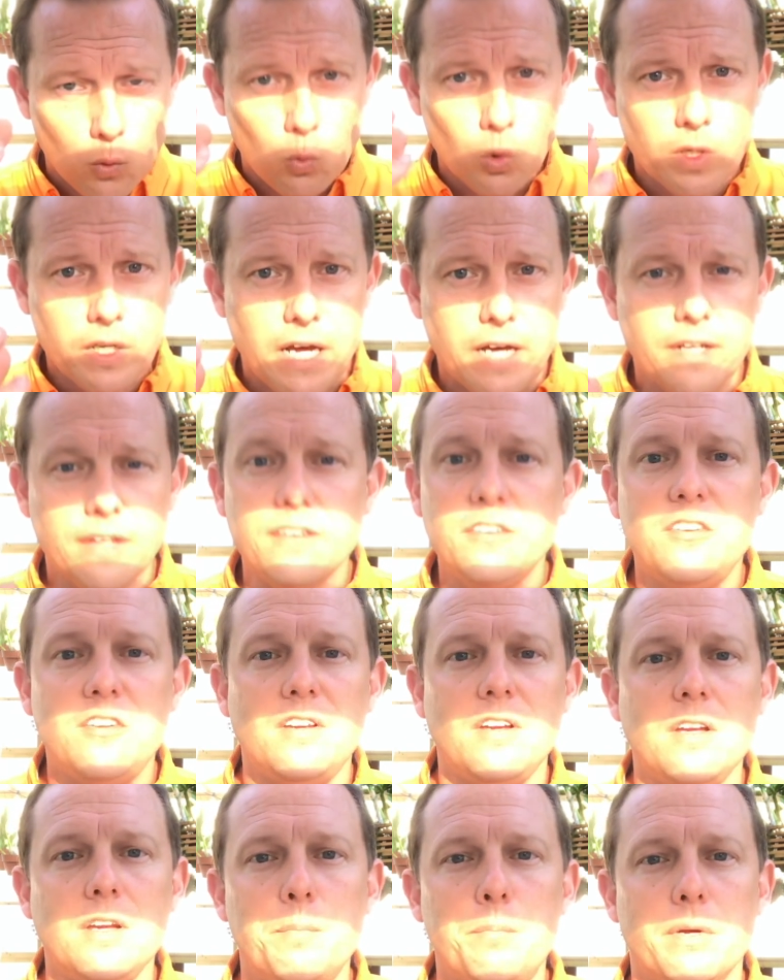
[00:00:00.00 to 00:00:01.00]
will kind of
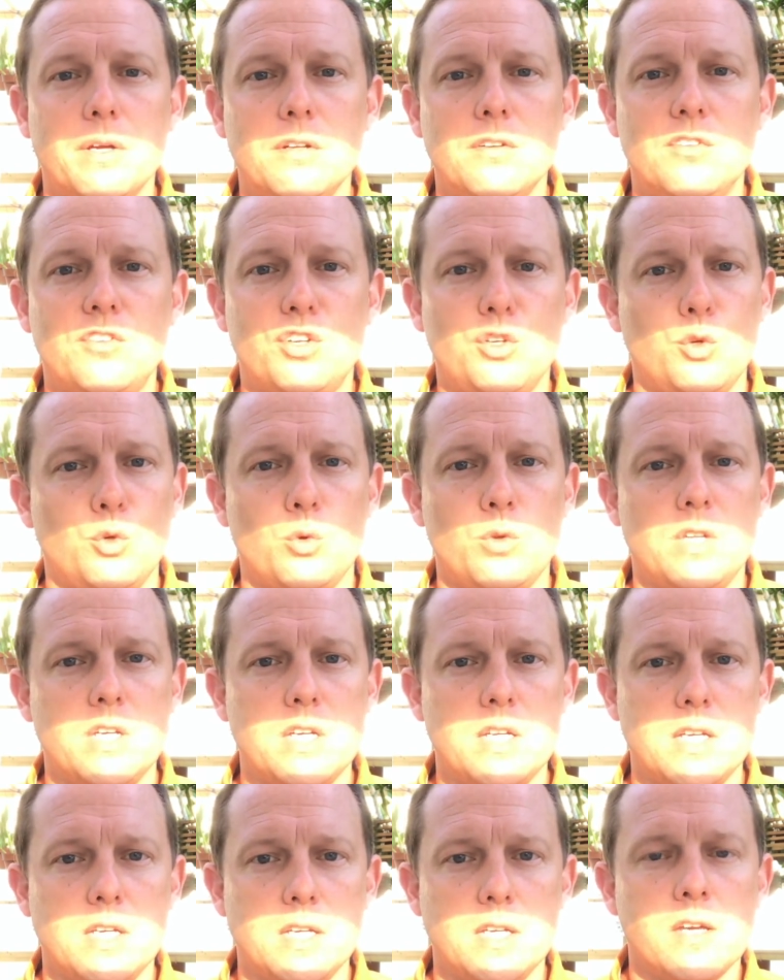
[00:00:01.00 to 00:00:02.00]
seep into
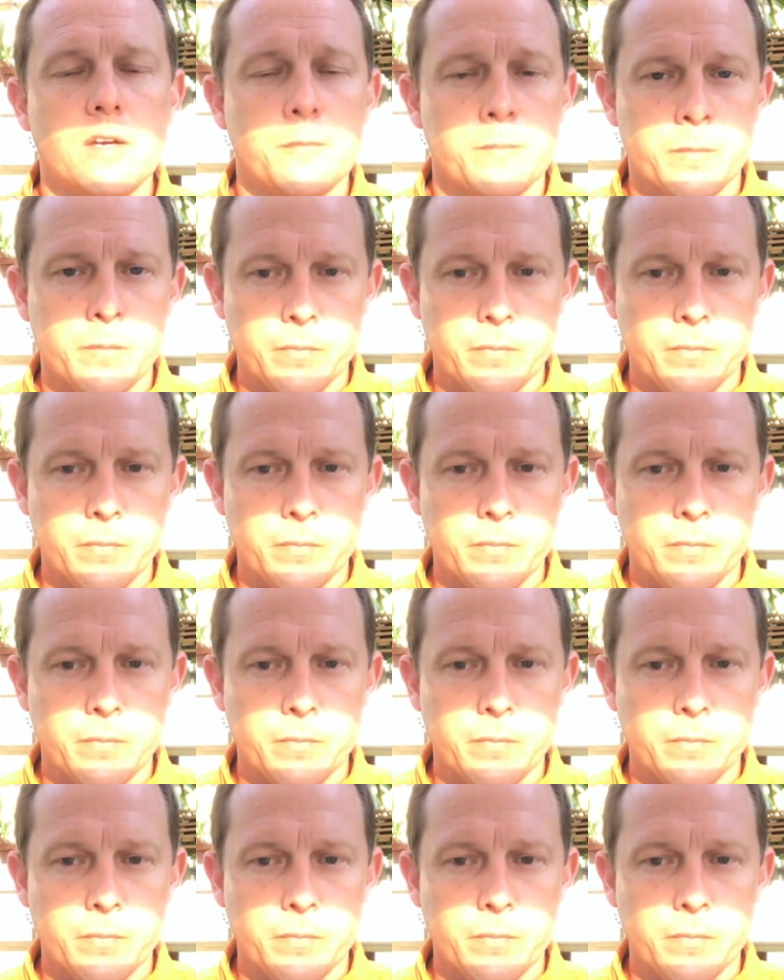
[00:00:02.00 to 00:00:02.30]
the